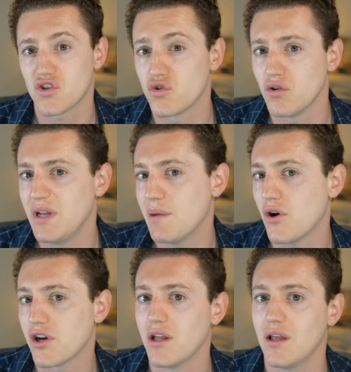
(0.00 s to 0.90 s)
social media
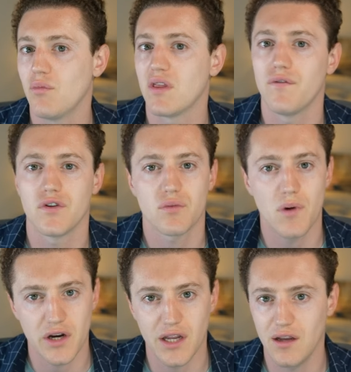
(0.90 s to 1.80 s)
marketing with influencer
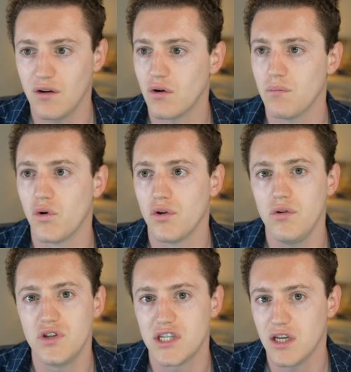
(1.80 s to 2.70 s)
marketing or more
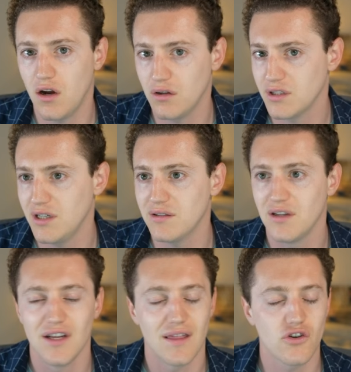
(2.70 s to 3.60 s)
UGC content.
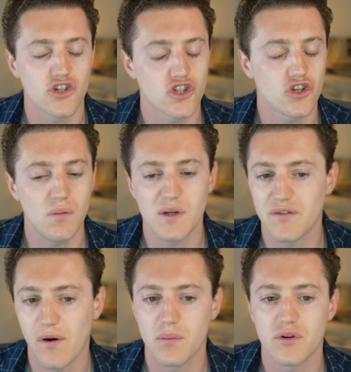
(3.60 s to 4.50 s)
There's so much
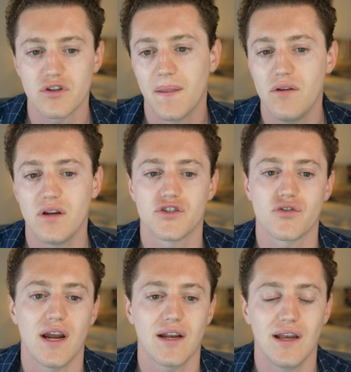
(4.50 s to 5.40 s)
variables that you can
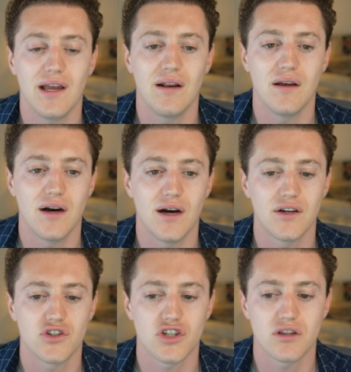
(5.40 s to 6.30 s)
track and
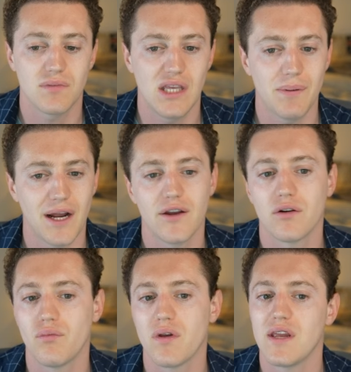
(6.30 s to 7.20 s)
just keep an eye
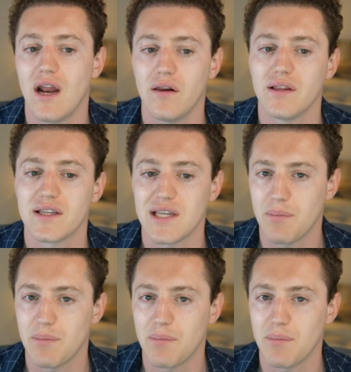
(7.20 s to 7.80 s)
on with the analytics and